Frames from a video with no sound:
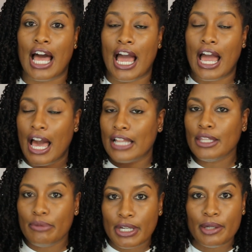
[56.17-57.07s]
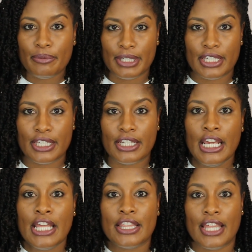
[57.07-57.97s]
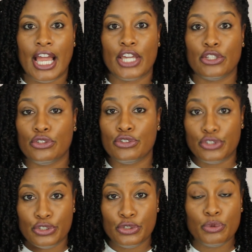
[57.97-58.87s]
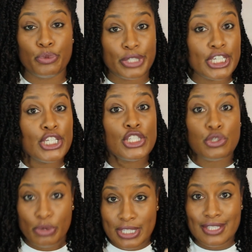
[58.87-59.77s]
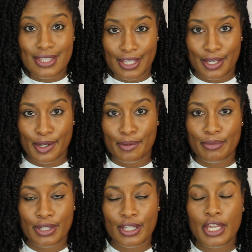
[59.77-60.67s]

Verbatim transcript: I highly recommend that you do retwist them